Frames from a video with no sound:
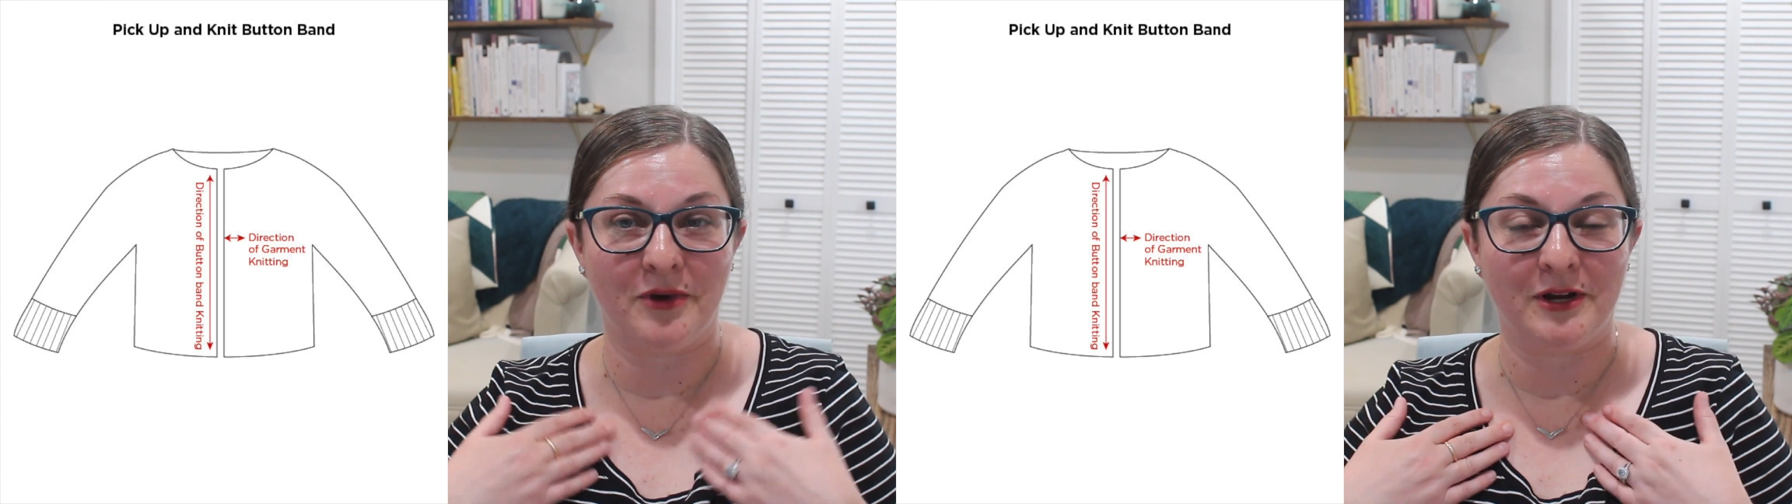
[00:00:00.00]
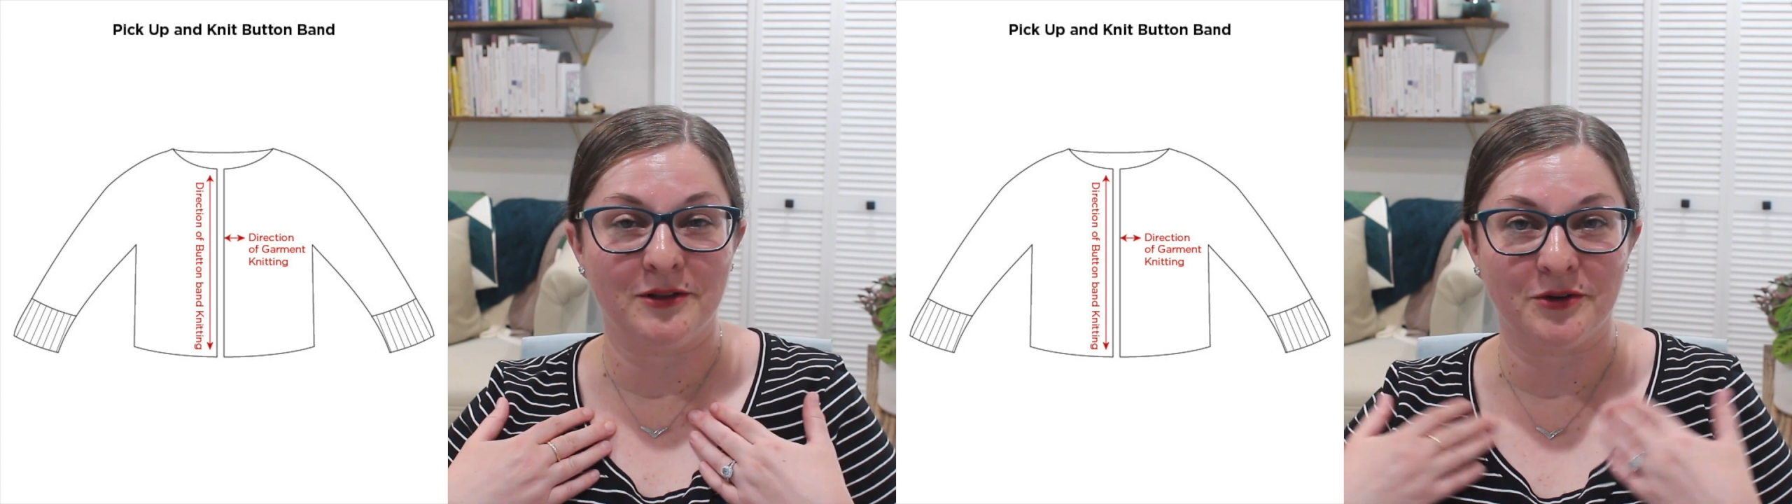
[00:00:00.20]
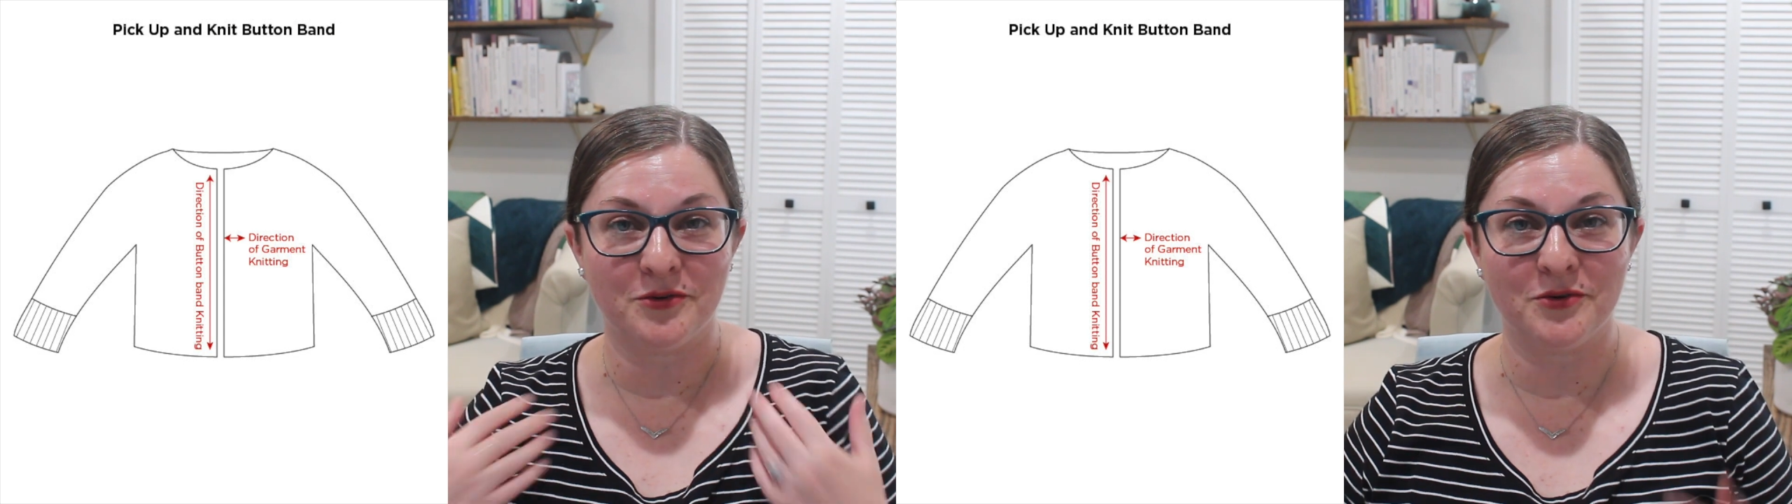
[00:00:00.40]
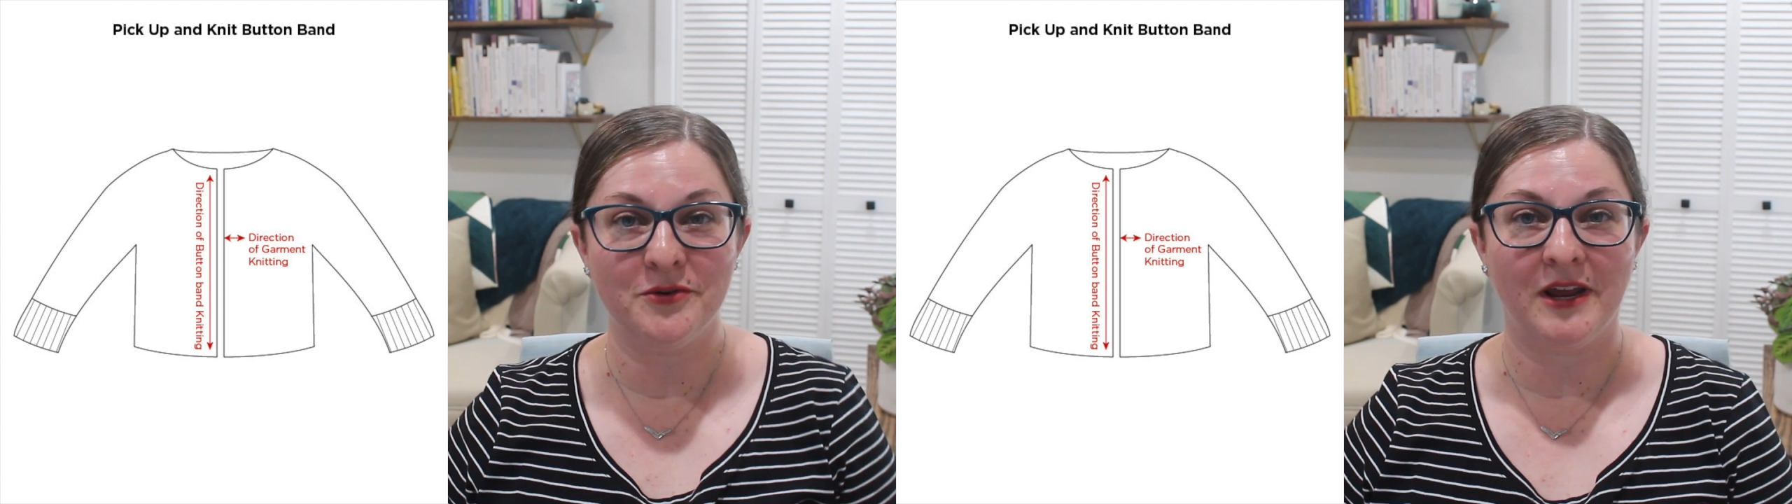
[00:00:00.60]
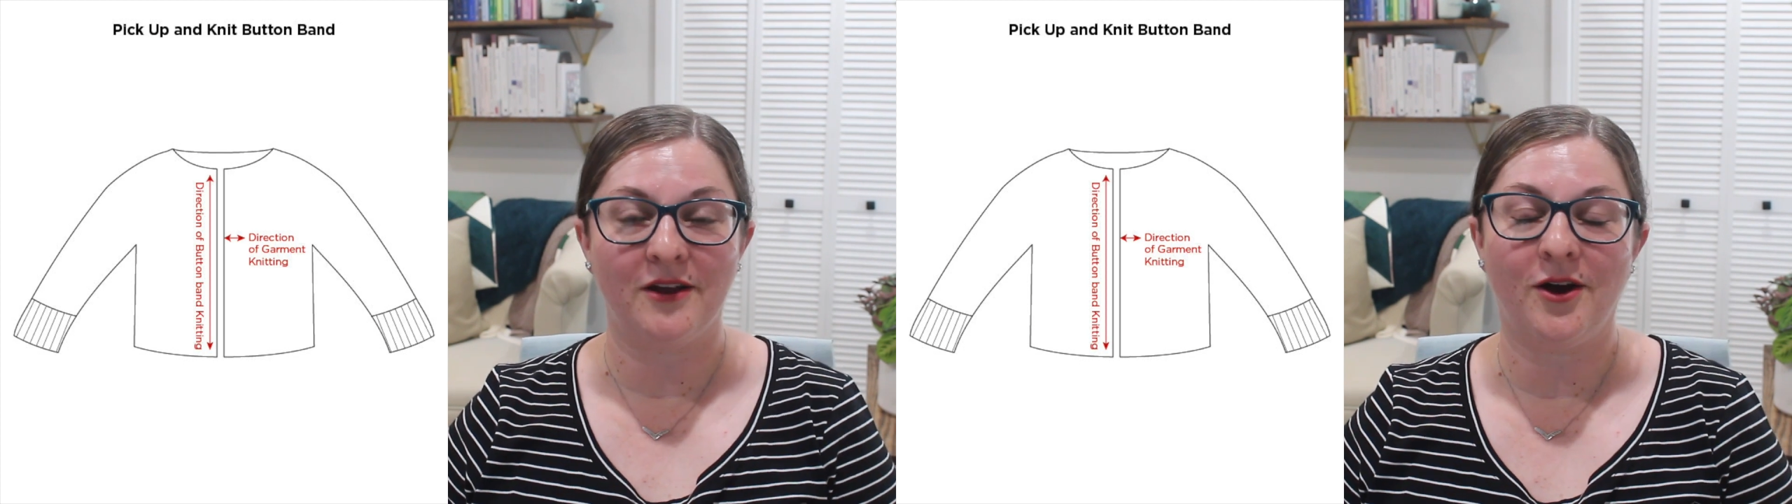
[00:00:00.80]
regular crew
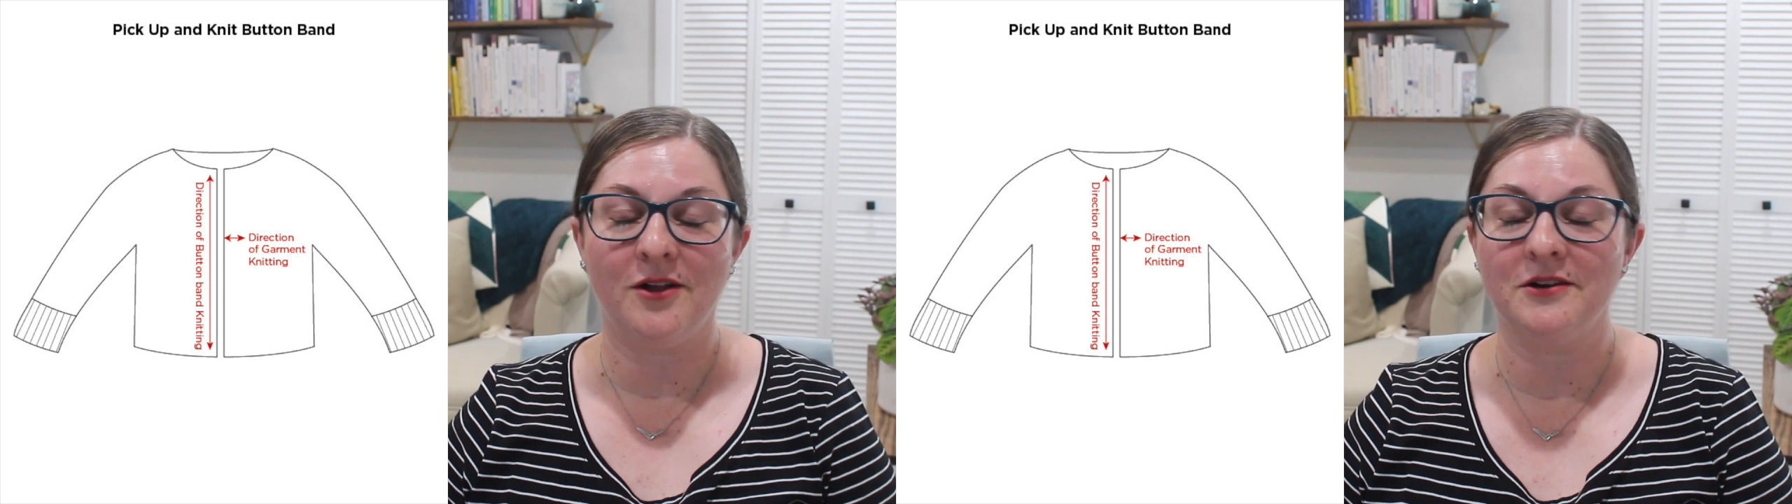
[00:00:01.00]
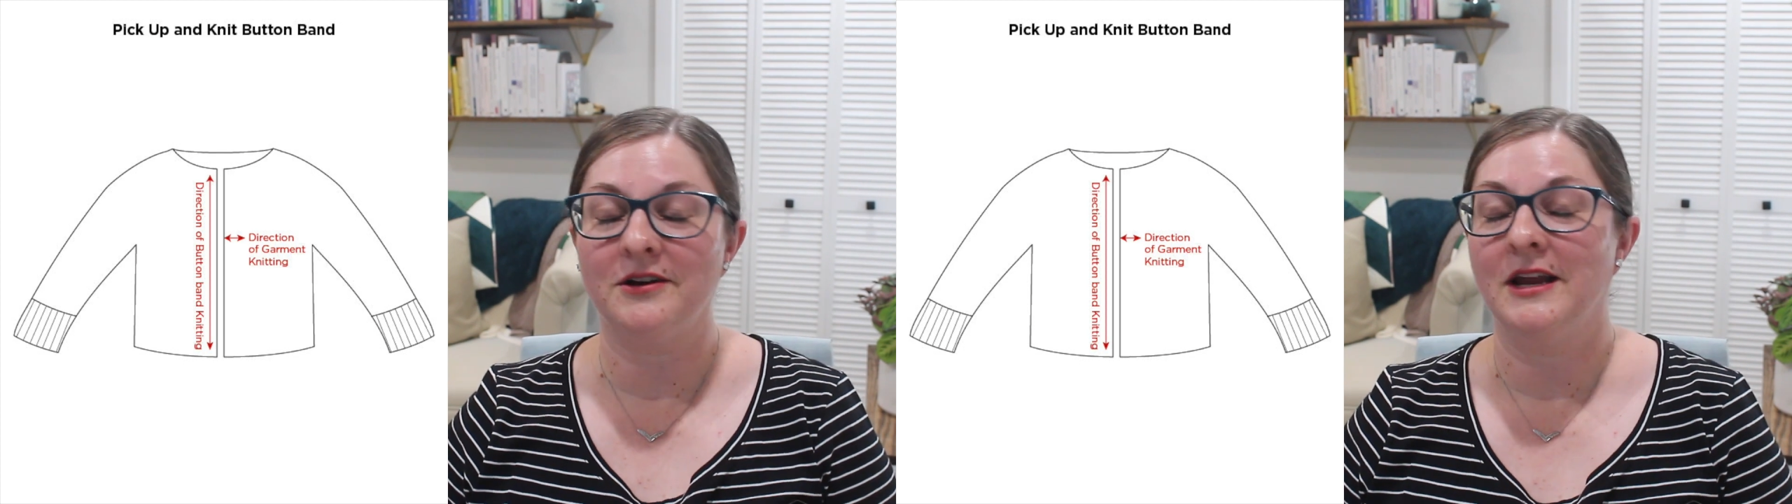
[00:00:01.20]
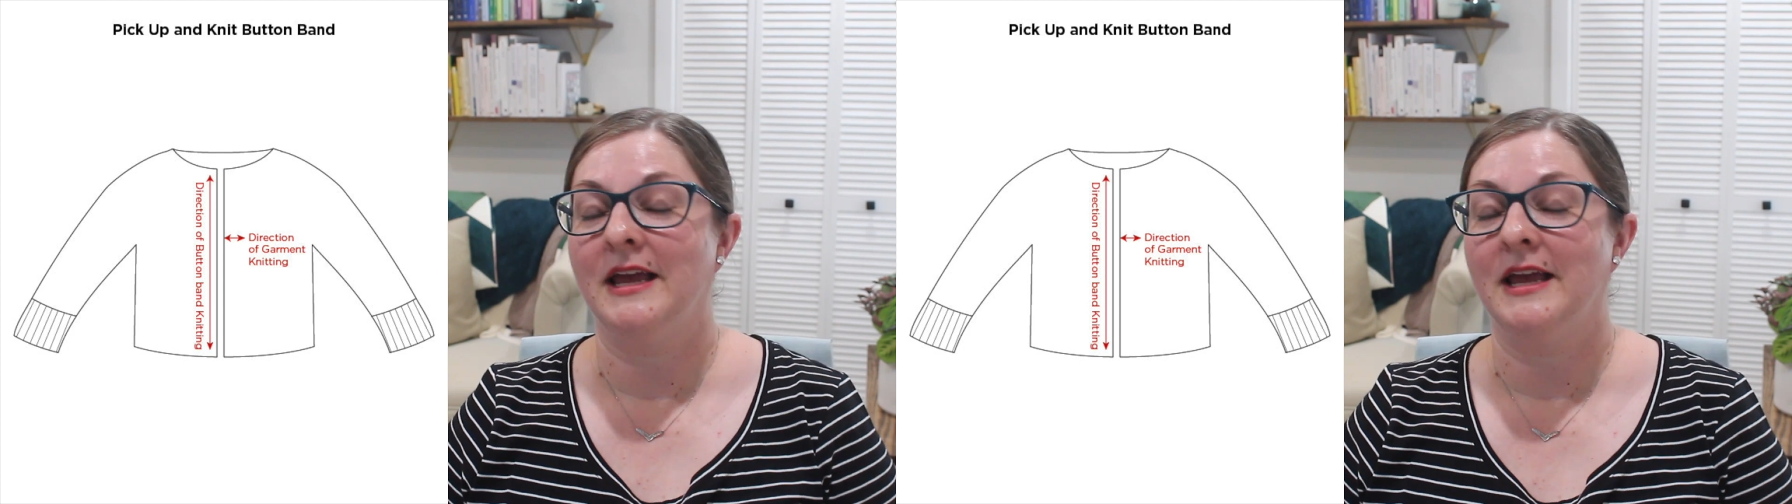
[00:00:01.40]
neck collar.